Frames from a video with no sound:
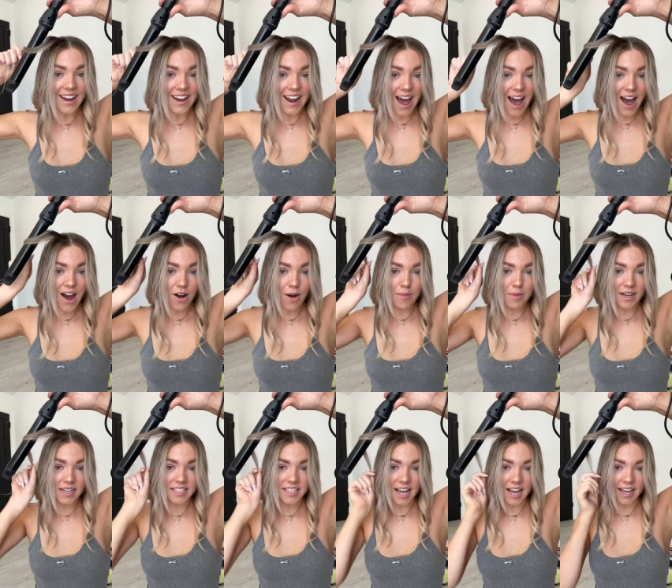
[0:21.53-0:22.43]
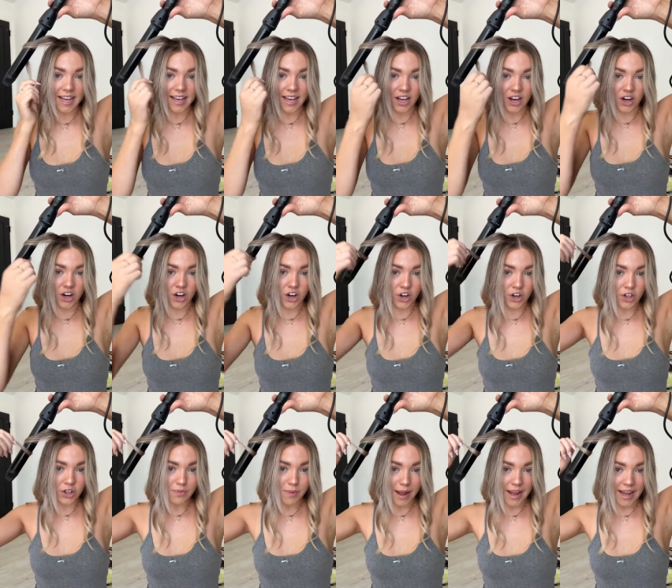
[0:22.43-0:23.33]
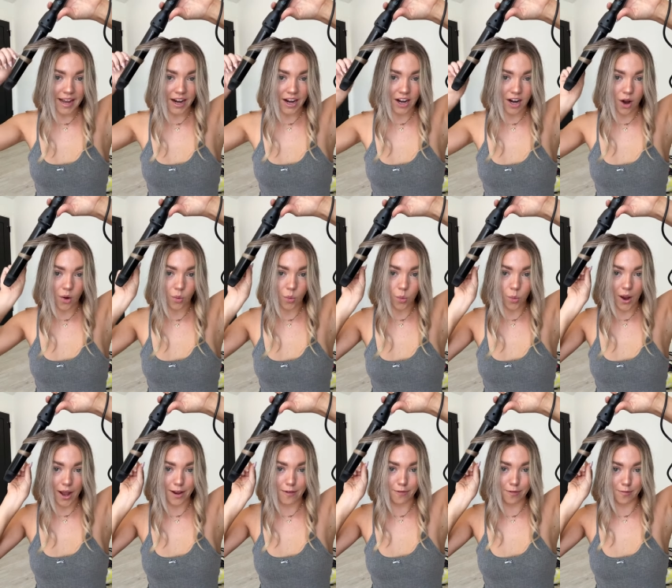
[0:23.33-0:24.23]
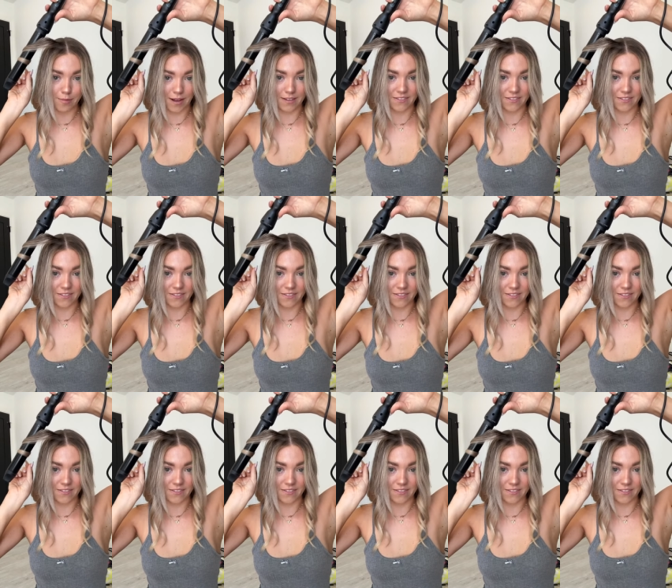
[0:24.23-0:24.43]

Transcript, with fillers: now I'm gonna take it and curl my hair away from my